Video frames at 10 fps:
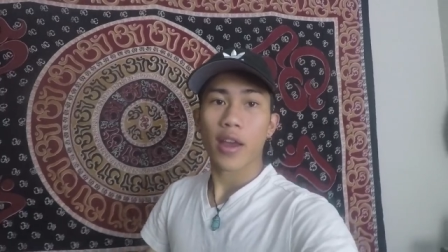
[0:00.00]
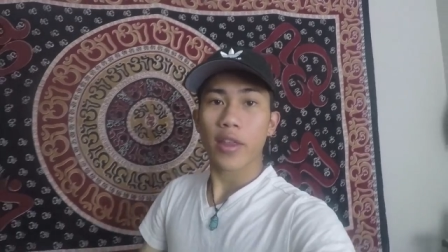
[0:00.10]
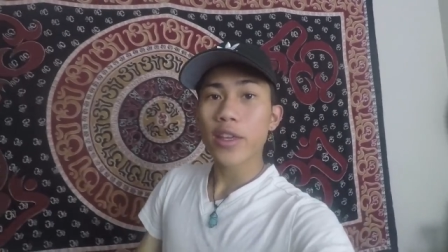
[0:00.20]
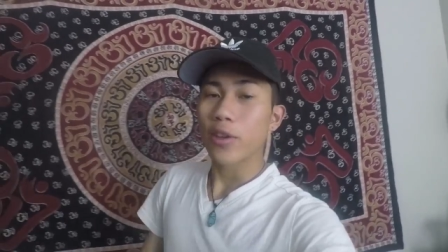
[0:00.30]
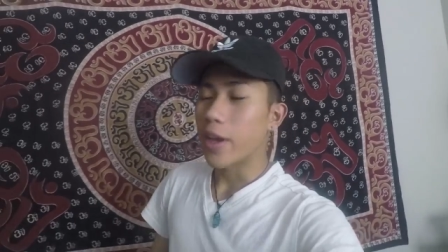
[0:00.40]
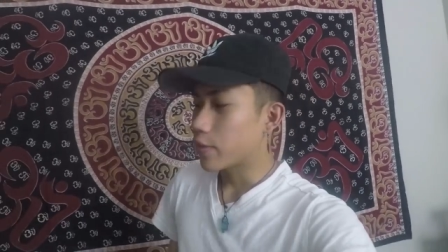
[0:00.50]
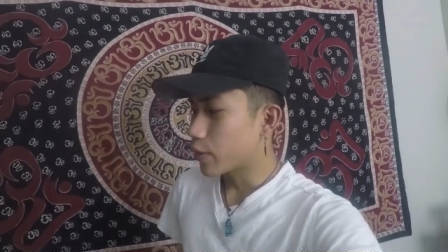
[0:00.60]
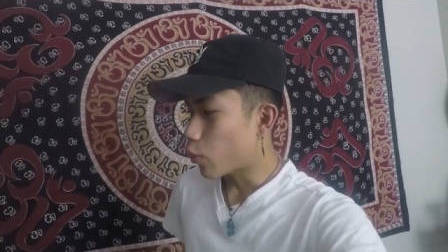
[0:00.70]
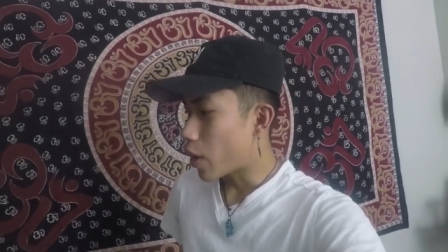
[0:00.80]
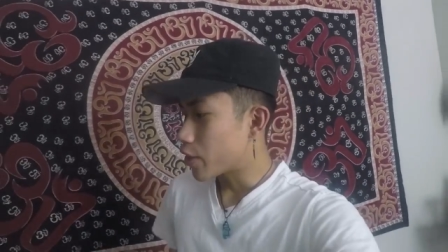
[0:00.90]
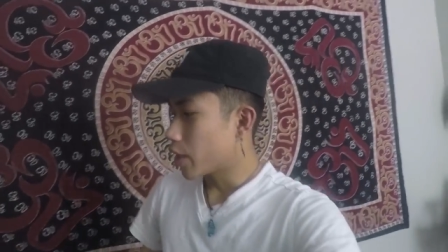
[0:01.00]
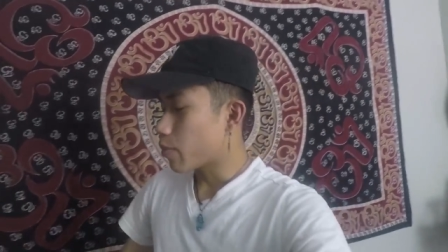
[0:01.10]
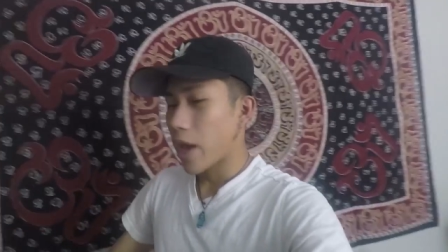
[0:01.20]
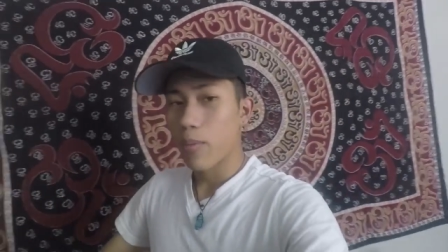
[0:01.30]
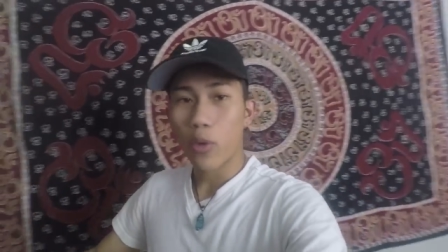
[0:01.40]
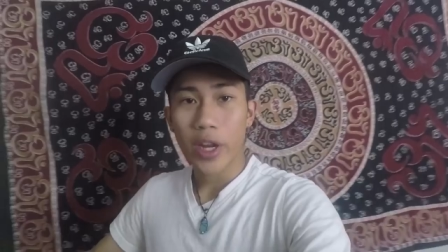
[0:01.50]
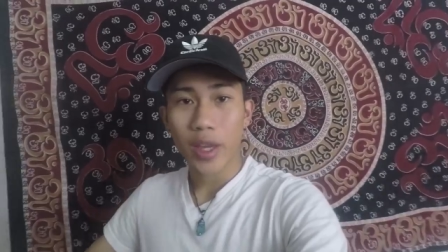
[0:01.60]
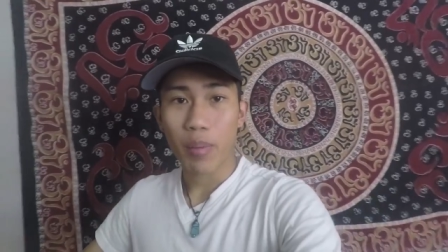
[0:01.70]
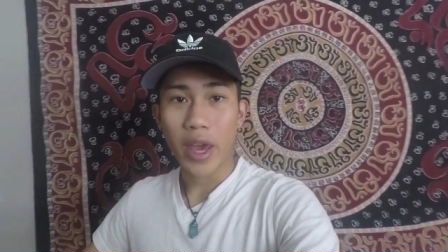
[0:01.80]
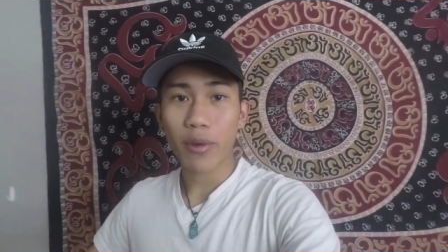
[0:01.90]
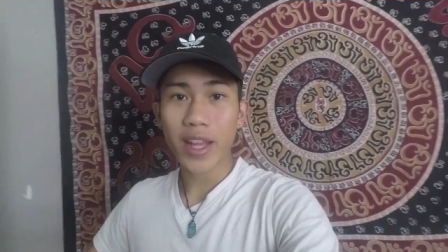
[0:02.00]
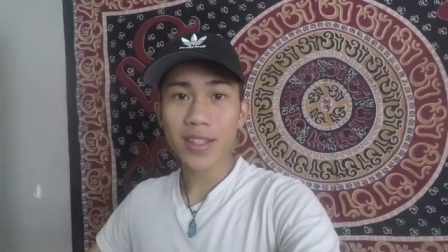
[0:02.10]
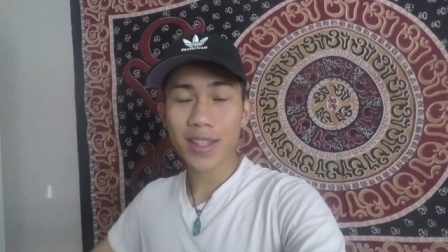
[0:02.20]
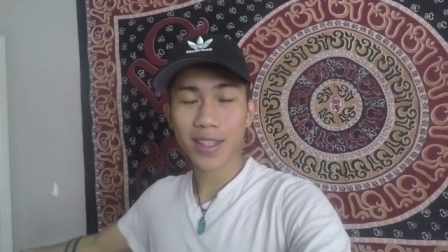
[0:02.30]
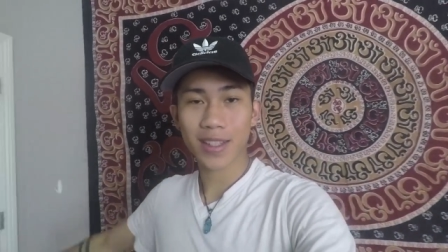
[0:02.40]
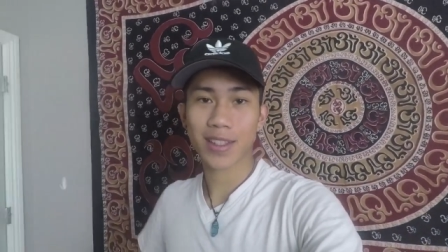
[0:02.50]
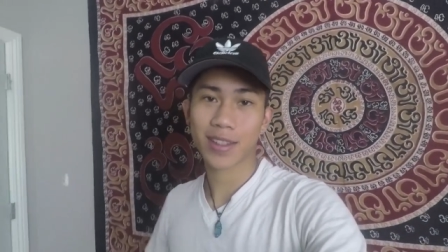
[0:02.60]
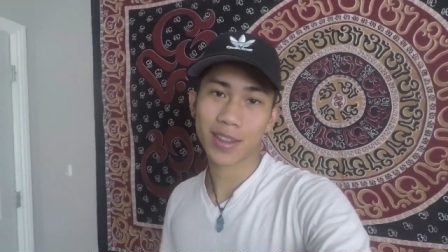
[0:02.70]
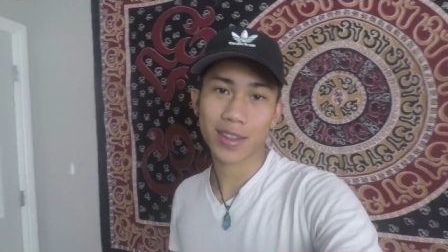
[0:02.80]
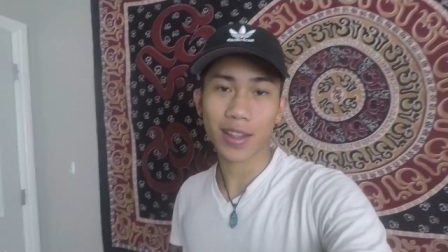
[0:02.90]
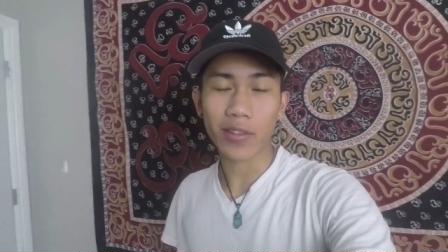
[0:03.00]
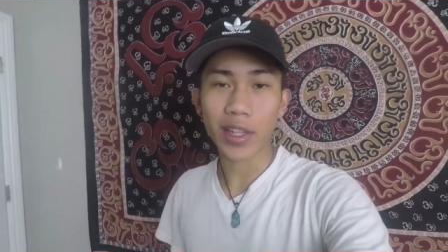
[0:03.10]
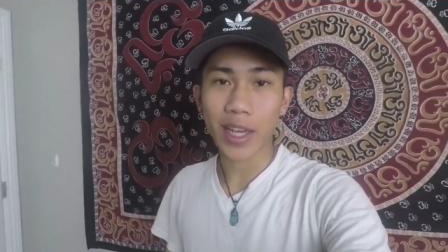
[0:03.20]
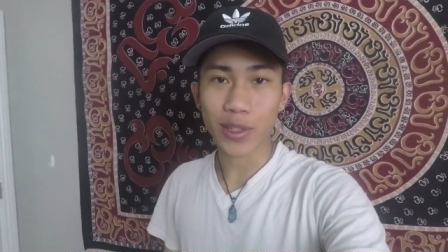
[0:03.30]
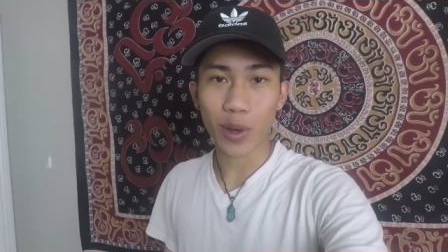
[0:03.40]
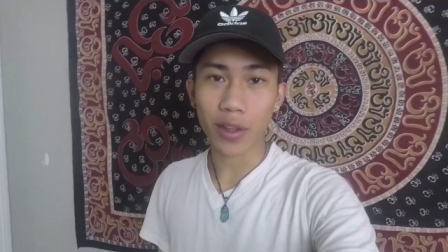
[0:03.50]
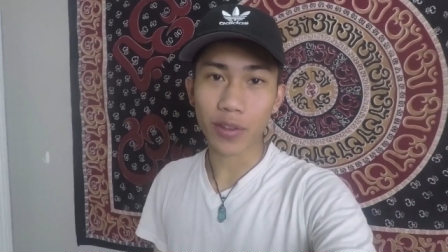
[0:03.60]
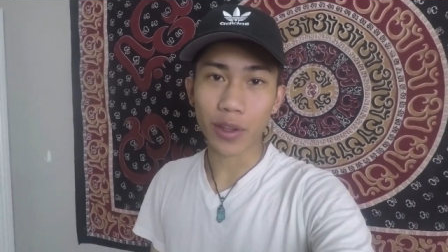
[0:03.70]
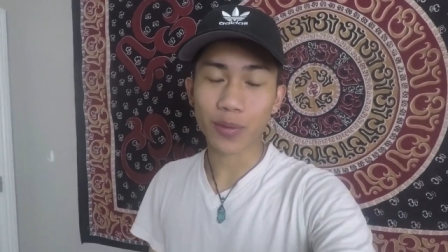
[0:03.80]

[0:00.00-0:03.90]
Thank you guys for watching my morning bed rant. Love and light to all of you.